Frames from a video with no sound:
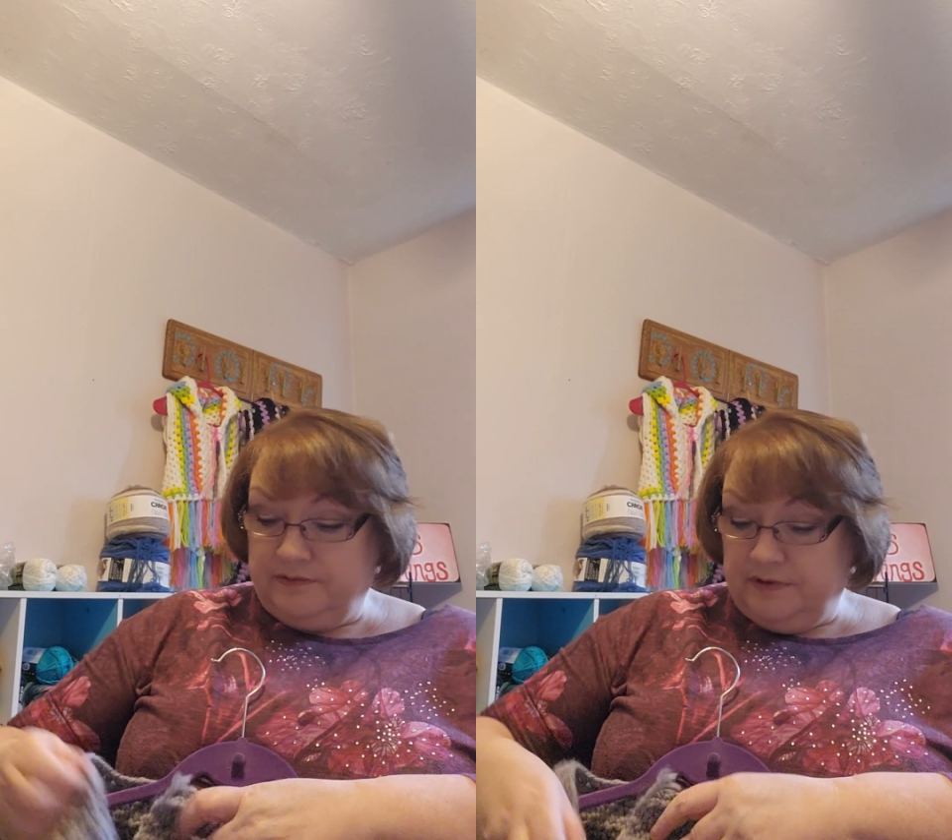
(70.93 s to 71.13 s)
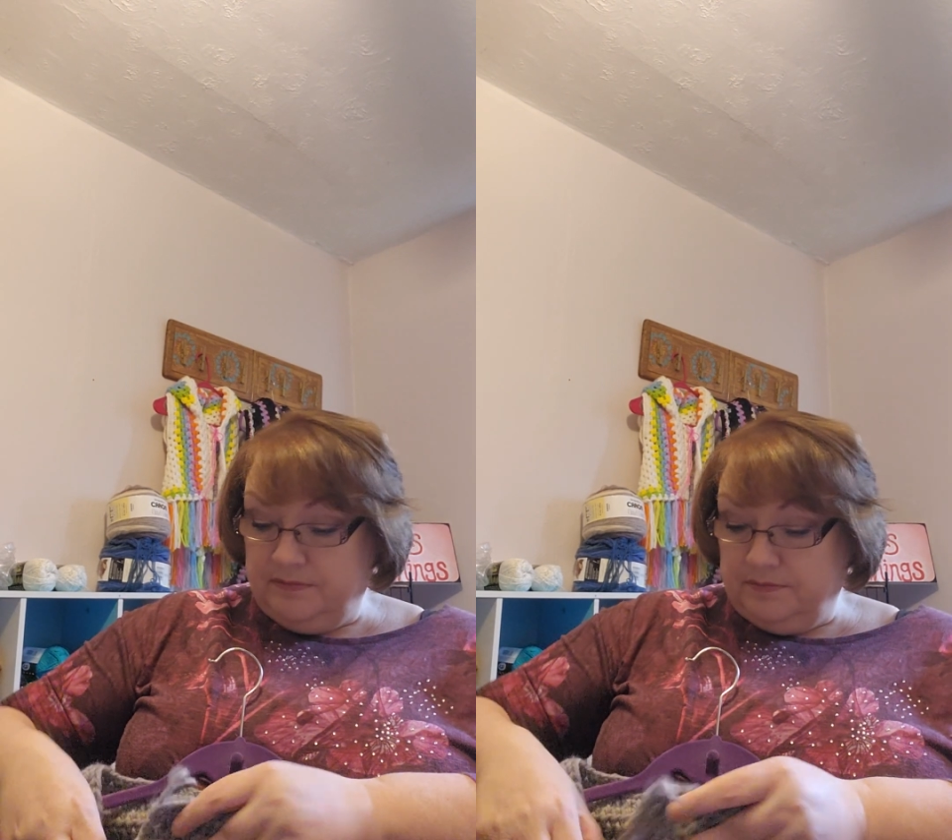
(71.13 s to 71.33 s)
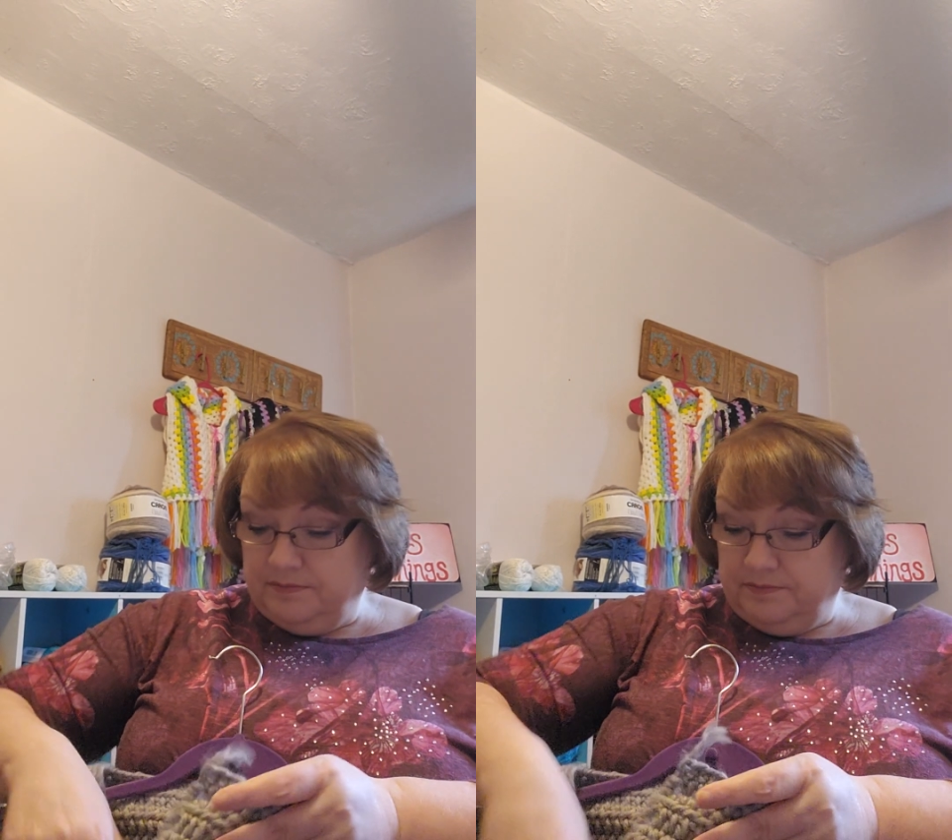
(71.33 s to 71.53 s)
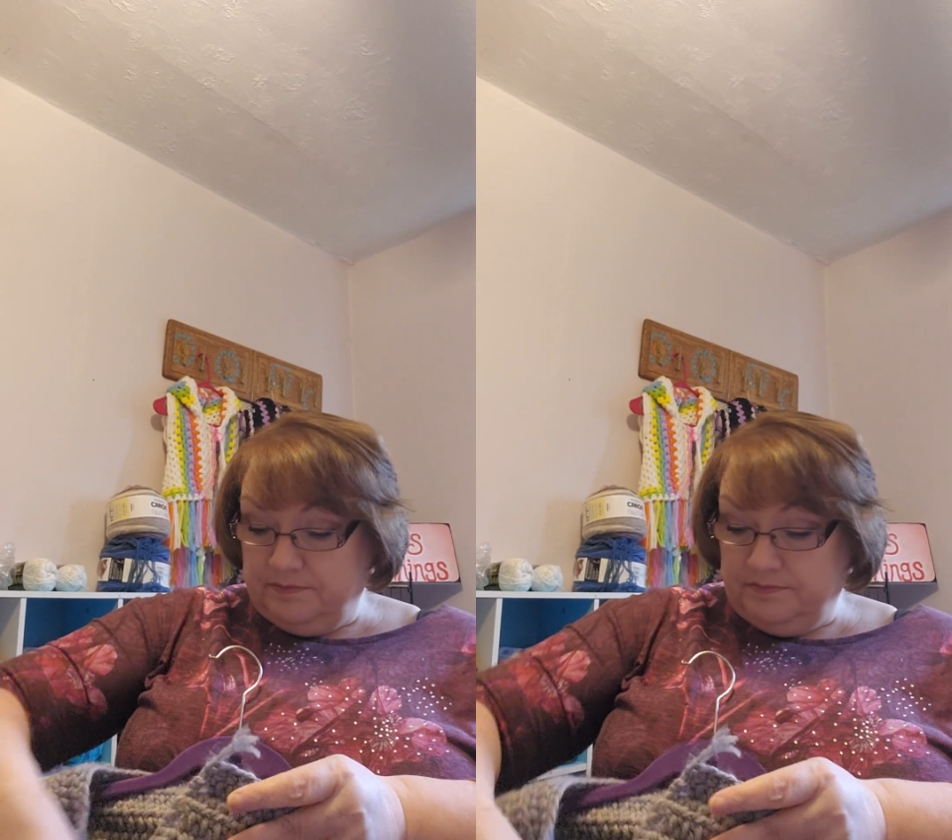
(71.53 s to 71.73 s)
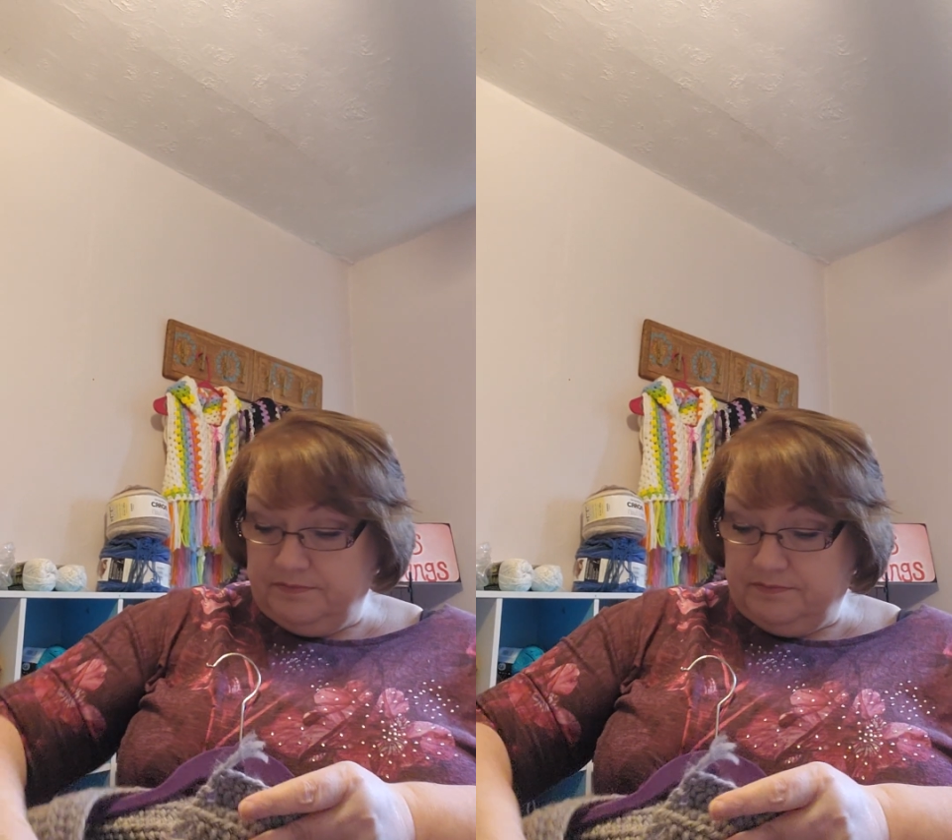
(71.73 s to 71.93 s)
and
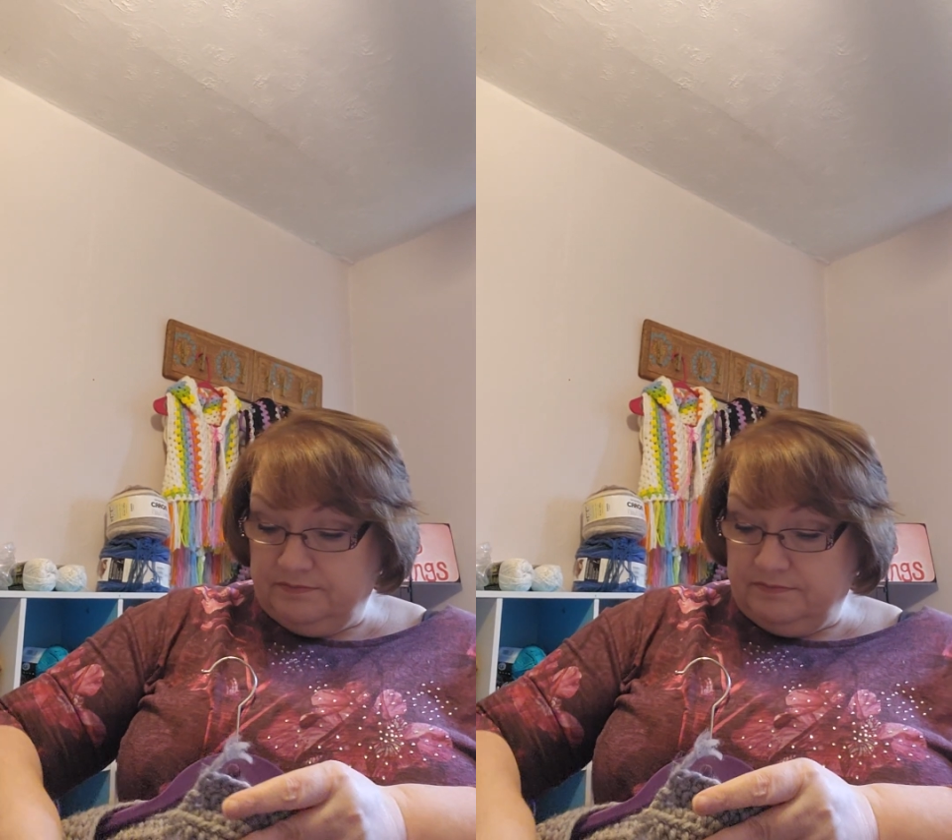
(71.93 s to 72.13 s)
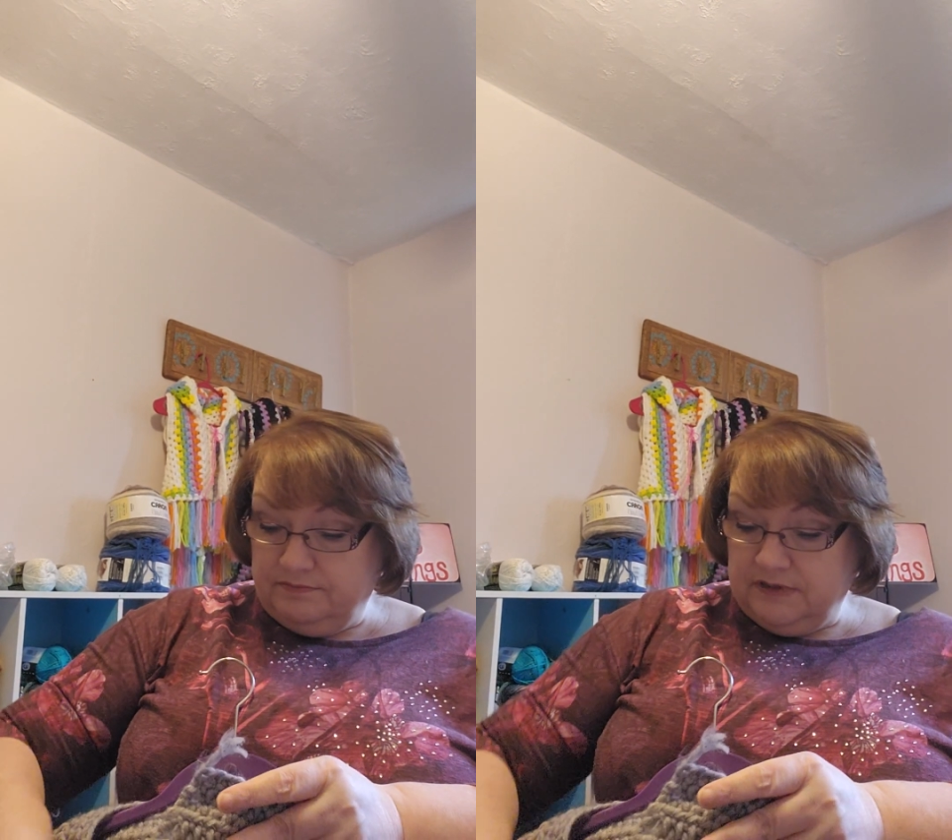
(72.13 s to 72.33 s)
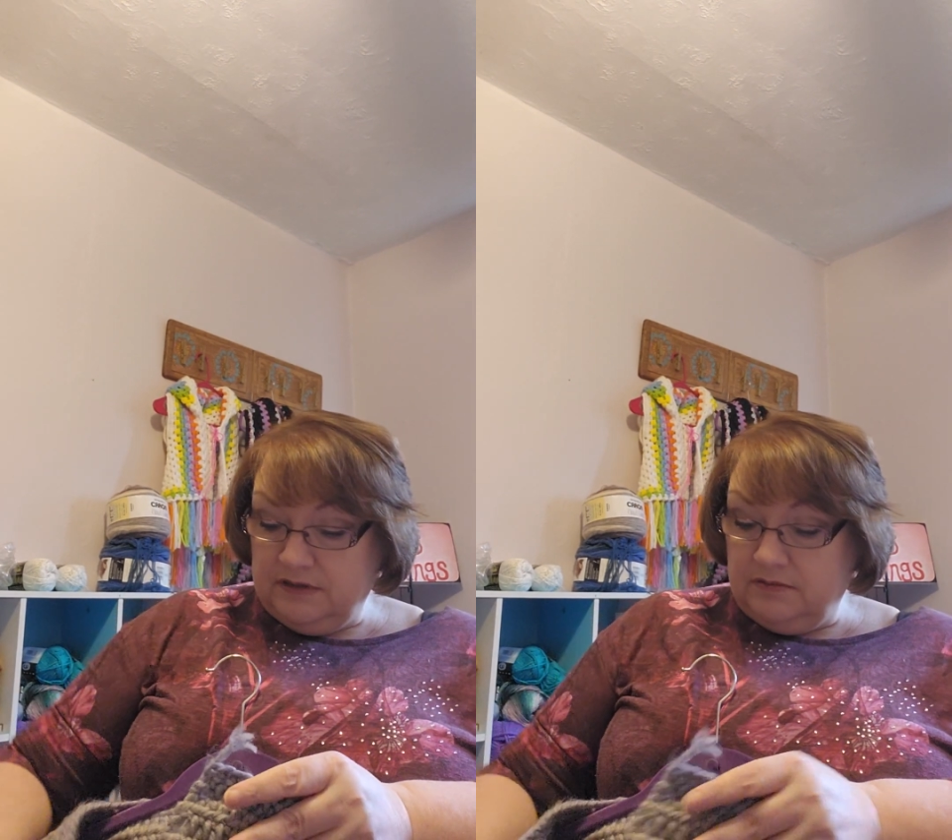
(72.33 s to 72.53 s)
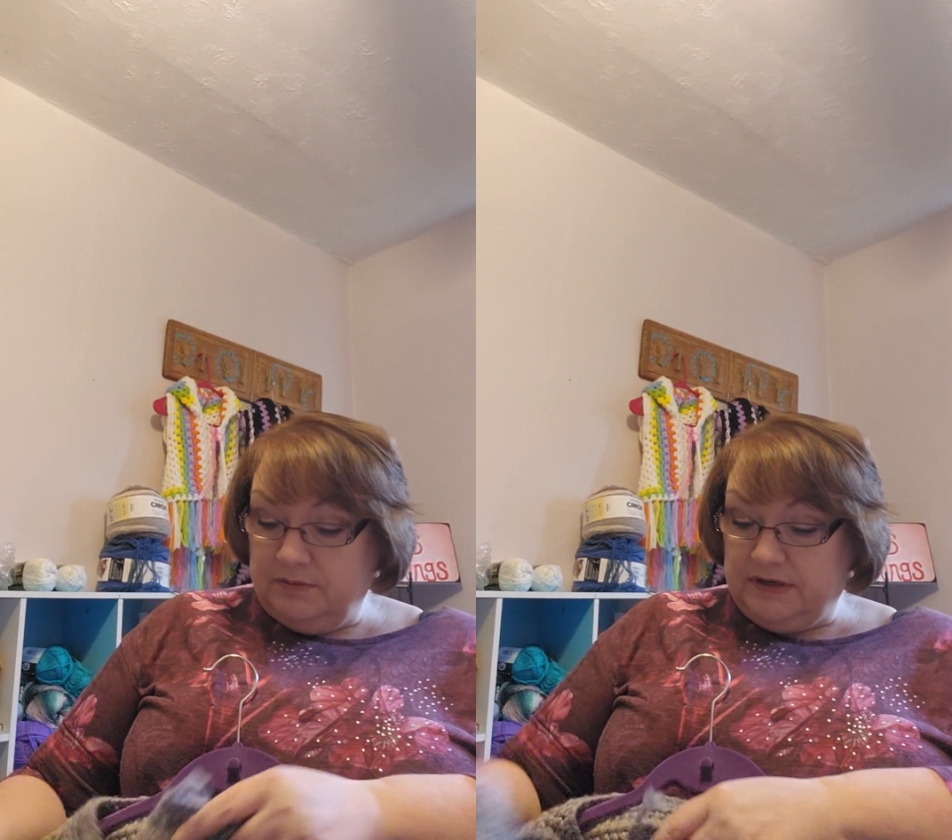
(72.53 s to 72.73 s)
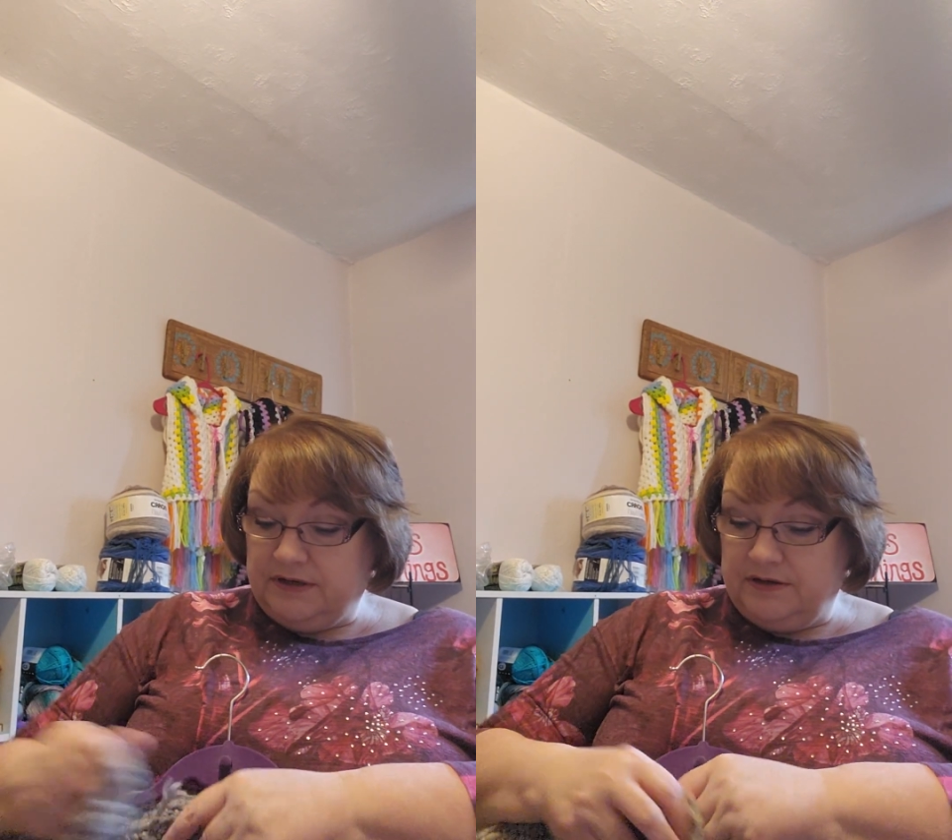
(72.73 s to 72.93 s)
a little
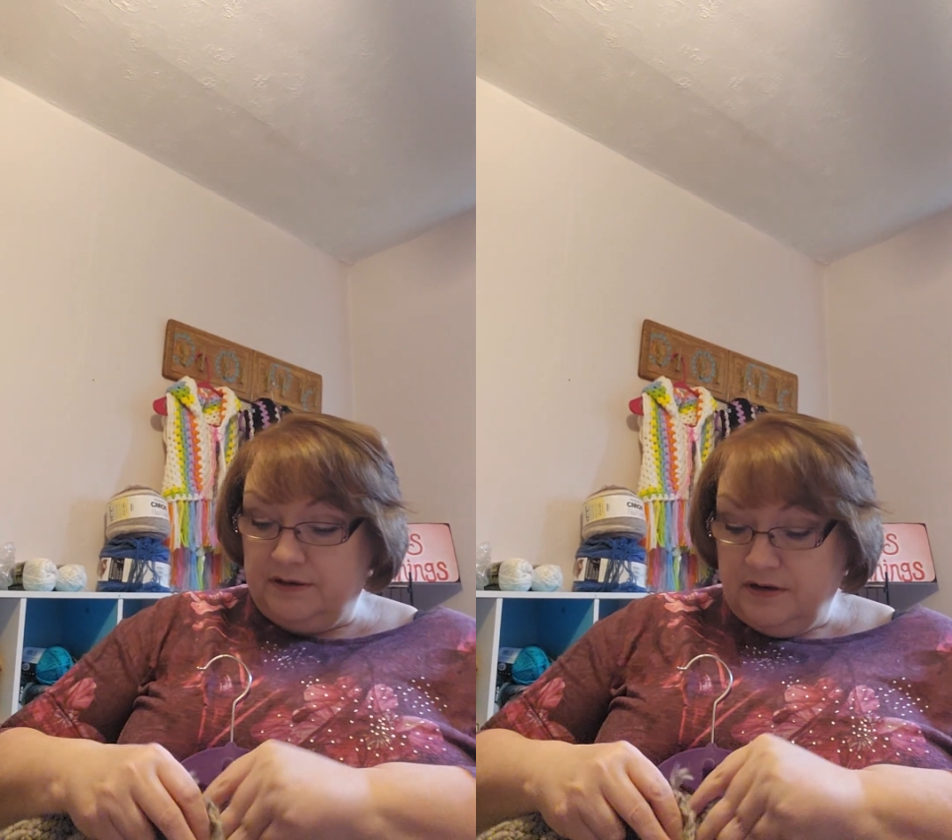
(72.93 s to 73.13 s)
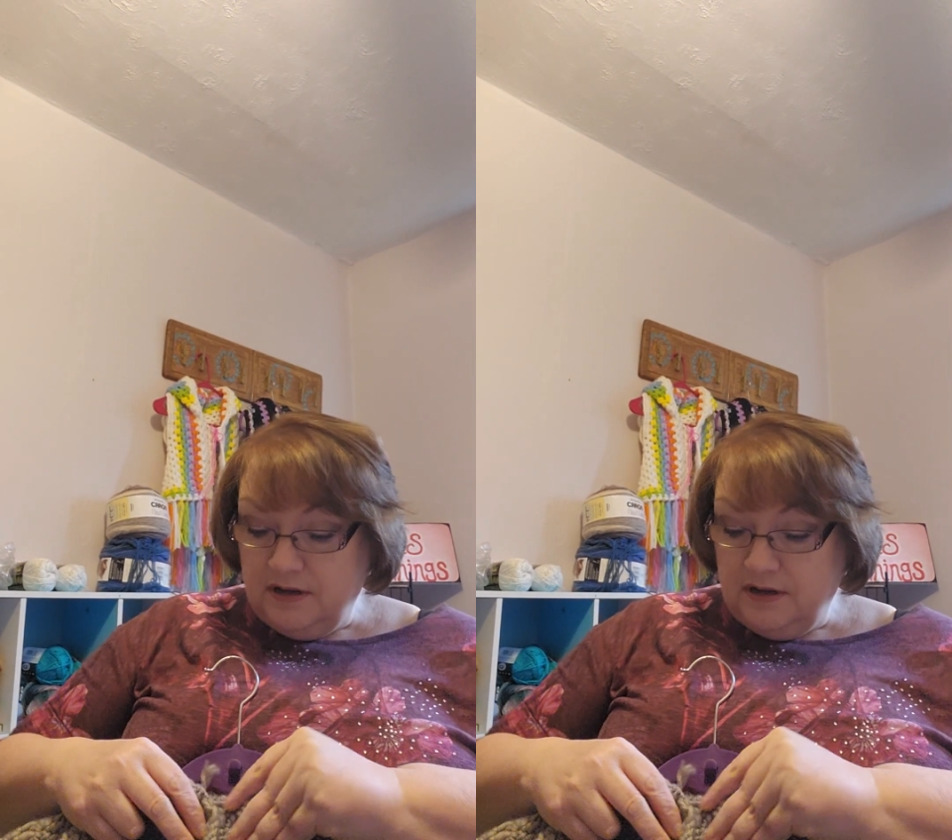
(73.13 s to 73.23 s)
bigger.